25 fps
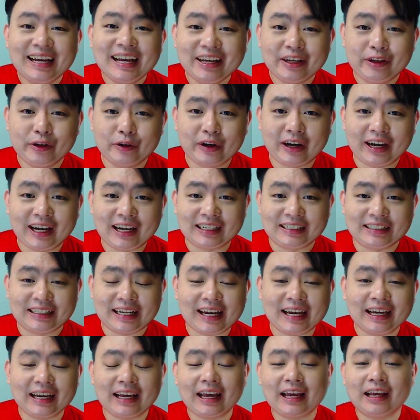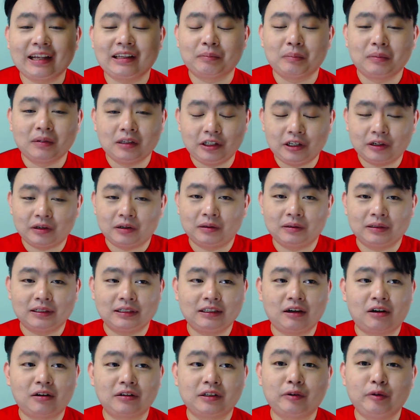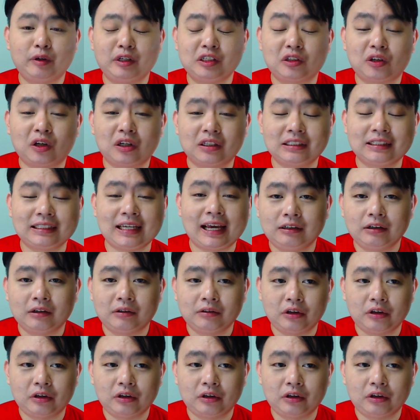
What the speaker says: you are attacked, and all the resource that